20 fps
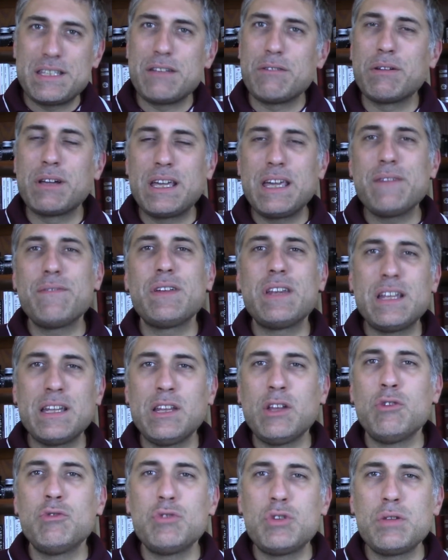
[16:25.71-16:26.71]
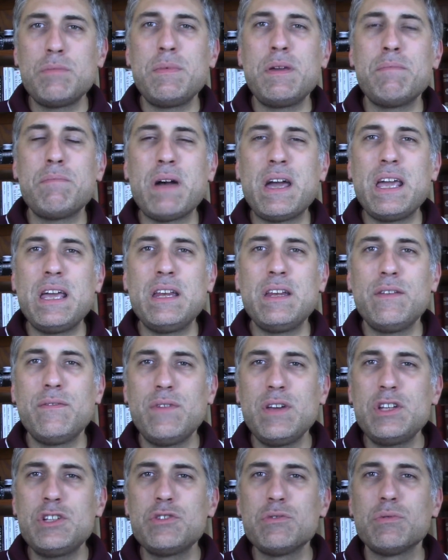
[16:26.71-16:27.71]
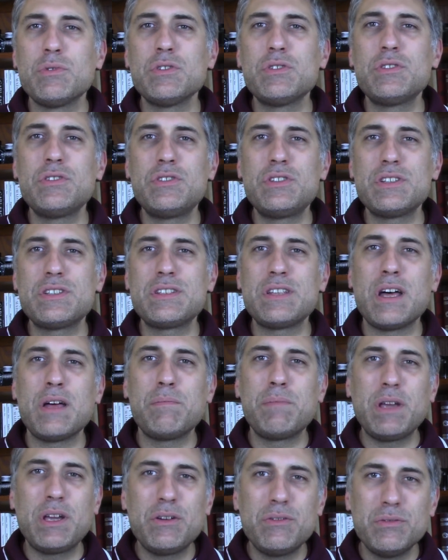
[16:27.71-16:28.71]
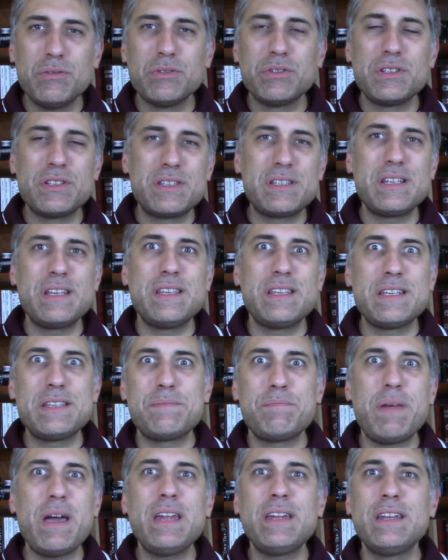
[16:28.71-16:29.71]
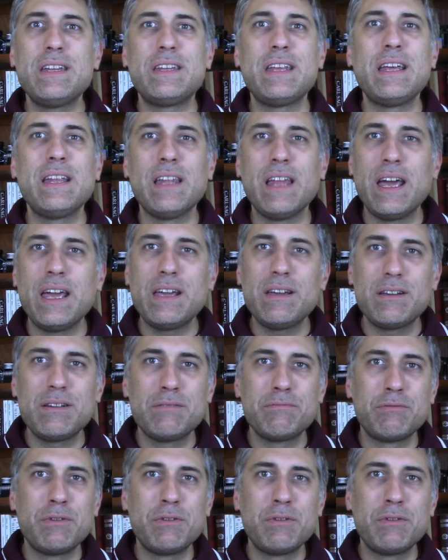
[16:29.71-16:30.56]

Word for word: They were given and loaned to me by individuals who just thought it'd be cool to see this pen that they like